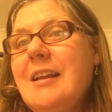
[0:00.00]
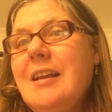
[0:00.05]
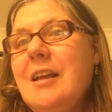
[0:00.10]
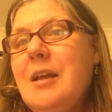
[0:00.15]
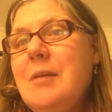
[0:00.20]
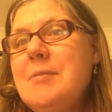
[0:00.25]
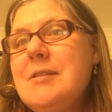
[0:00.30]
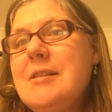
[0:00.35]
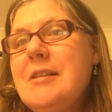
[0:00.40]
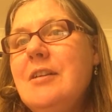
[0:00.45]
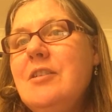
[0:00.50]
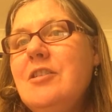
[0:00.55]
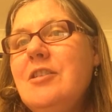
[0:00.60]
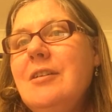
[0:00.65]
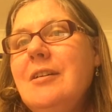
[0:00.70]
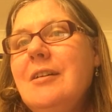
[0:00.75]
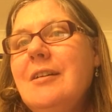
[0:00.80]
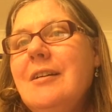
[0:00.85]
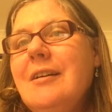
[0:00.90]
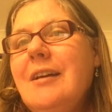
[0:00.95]
keep
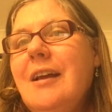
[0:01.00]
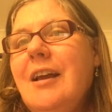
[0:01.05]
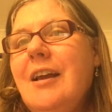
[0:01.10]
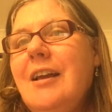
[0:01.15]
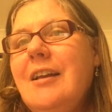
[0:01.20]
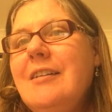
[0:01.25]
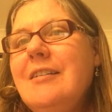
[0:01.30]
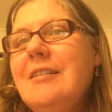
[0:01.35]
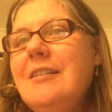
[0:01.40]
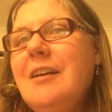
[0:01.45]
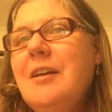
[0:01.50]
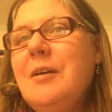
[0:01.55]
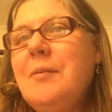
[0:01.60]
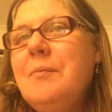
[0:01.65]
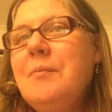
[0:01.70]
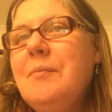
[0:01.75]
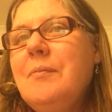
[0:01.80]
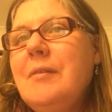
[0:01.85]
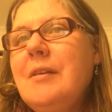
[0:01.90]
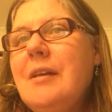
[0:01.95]
stitching and
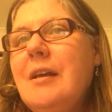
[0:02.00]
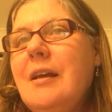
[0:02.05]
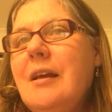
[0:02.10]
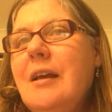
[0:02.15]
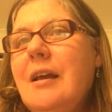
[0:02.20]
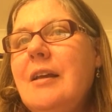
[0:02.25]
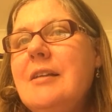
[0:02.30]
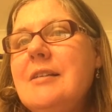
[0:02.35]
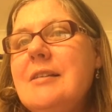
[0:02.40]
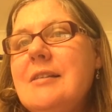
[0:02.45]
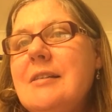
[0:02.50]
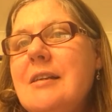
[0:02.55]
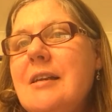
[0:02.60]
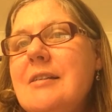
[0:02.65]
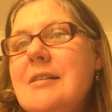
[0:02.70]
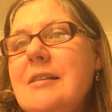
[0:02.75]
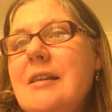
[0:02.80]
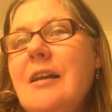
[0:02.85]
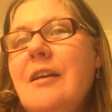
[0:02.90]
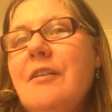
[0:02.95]

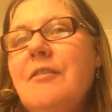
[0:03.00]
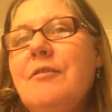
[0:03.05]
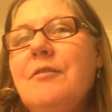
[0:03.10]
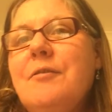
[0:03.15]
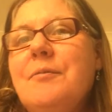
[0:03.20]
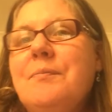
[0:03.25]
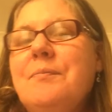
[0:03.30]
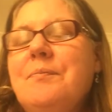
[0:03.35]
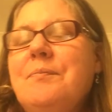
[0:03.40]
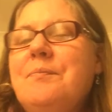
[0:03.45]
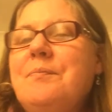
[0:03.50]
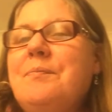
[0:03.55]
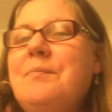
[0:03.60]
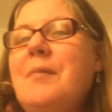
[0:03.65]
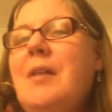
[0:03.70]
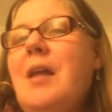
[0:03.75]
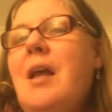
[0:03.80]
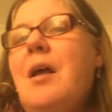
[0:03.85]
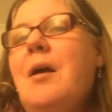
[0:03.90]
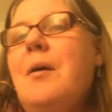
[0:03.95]
stay safe.
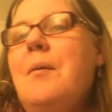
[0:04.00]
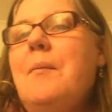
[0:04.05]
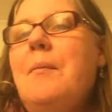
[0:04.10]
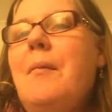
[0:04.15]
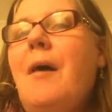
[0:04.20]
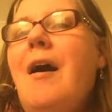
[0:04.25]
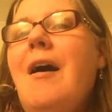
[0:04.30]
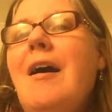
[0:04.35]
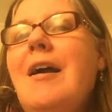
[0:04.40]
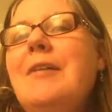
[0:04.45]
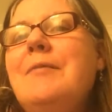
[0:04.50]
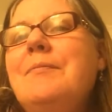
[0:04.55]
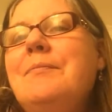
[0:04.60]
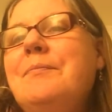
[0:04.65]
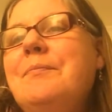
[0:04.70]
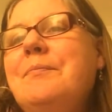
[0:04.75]
Bye.